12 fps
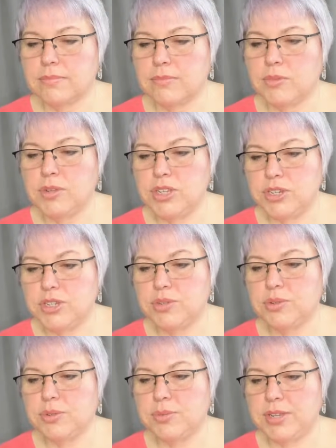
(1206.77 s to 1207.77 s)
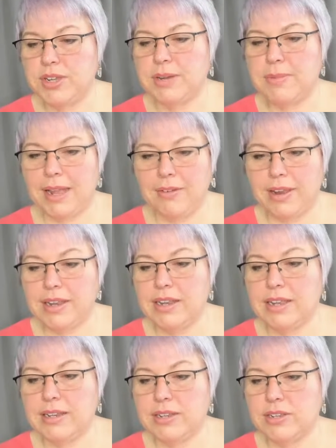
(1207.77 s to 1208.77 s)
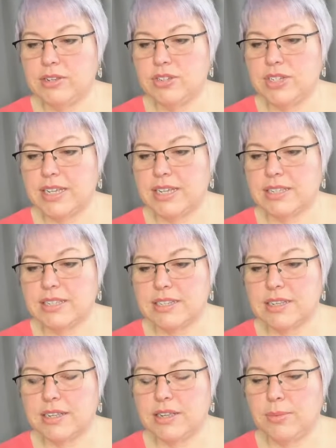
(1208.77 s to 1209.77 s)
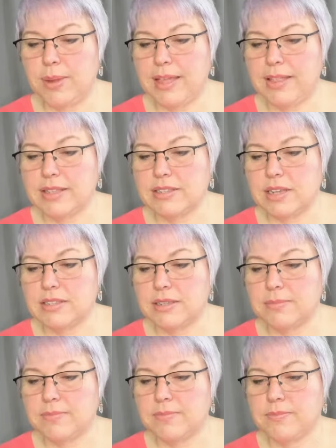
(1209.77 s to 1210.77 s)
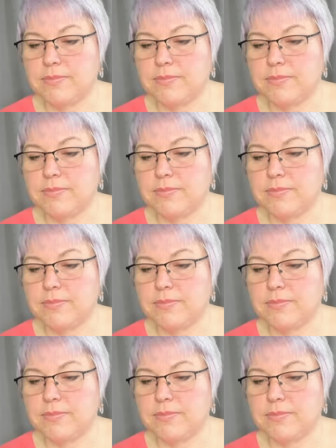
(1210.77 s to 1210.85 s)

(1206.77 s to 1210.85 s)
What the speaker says: when you get a migraine, it usually takes it away. That's awesome.